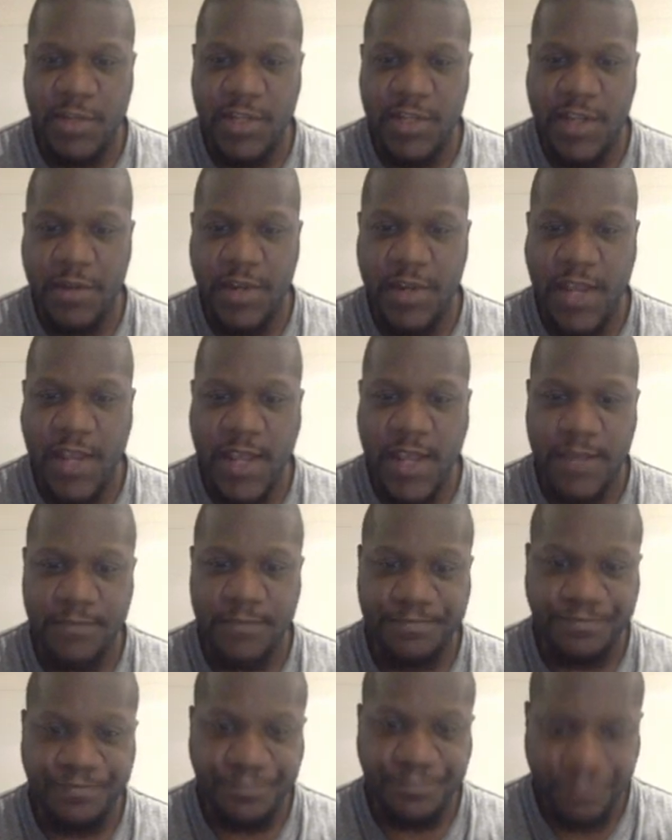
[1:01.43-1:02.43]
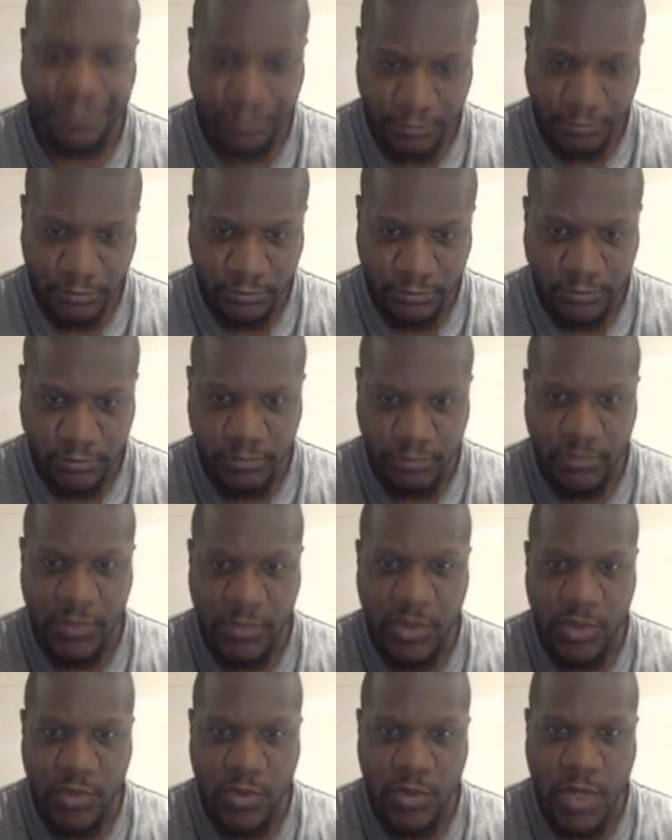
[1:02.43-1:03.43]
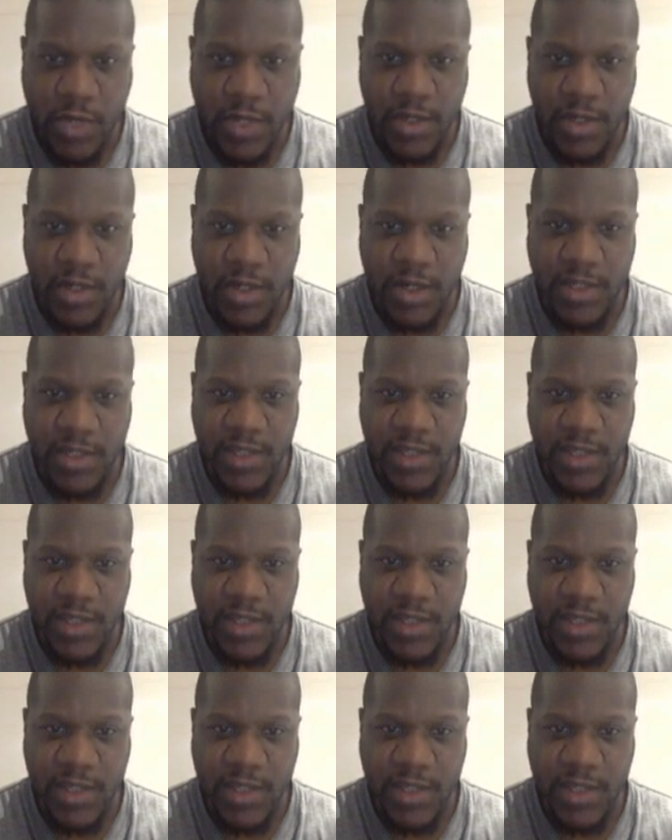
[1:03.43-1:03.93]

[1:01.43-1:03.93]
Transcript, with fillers: down there, all right, guys,